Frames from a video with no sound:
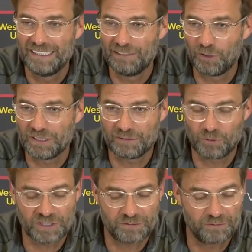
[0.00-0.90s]
and I wanted
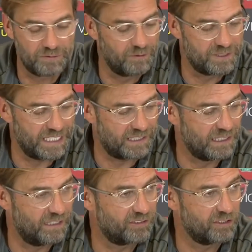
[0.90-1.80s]
it was uh,
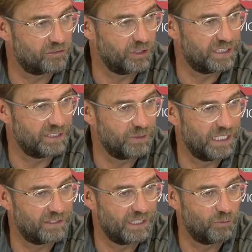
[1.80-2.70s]
second after the free kick
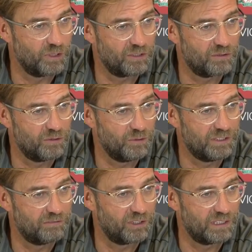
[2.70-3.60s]
we had, and I wanted to do
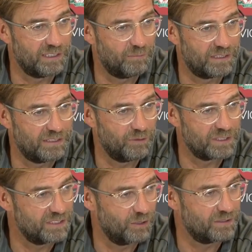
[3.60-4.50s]
it differently. But he
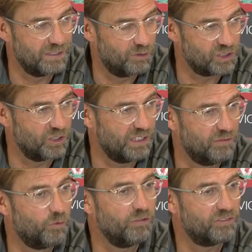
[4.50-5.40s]
was not. He was not
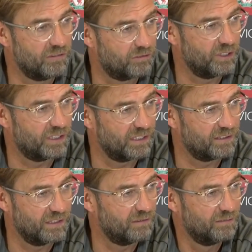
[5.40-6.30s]
even involved in the free
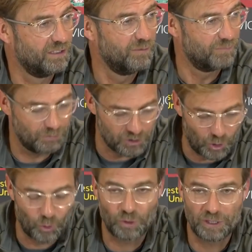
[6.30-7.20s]
kick. So, but it
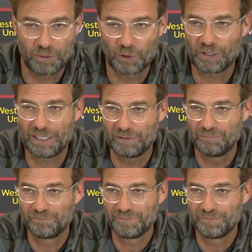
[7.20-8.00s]
was only about that.